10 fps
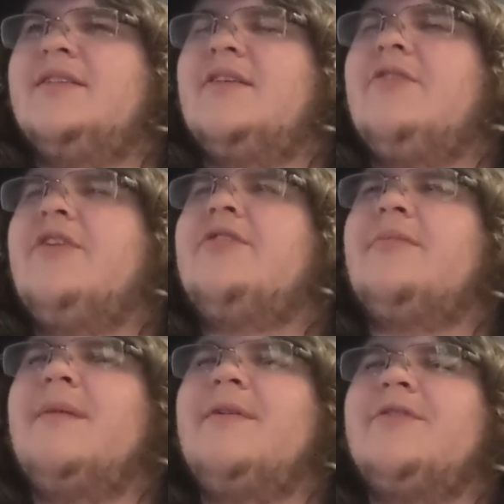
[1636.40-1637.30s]
I think
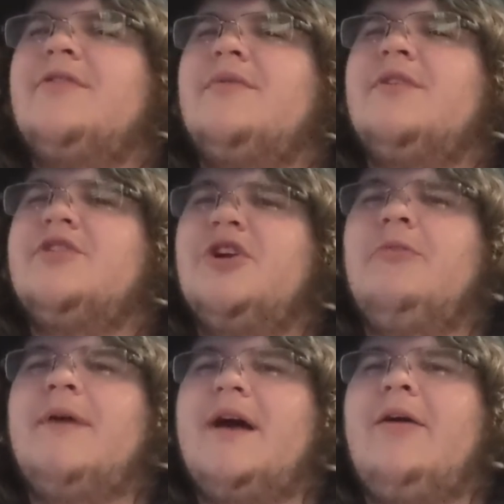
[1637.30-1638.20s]
there might be a third one. Joe
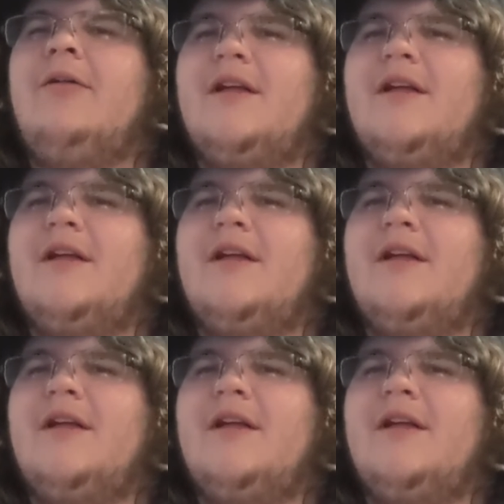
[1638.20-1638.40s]
Bell,